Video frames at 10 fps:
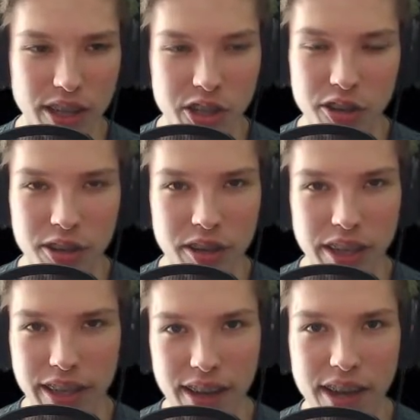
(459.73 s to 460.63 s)
Not like share
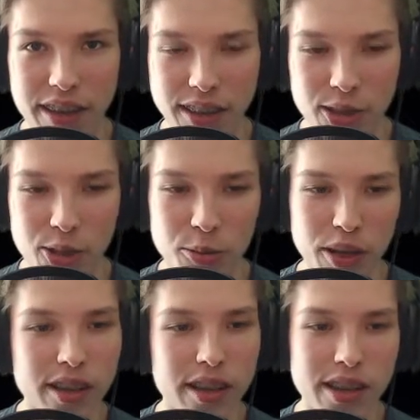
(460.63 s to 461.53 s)
screening is anything
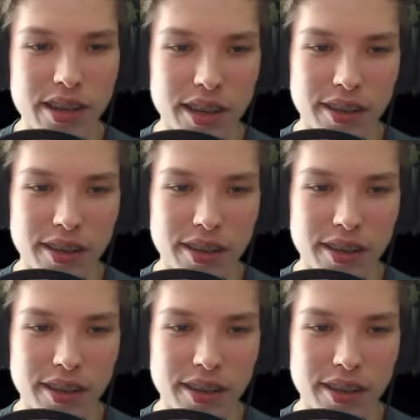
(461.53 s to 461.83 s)
new, but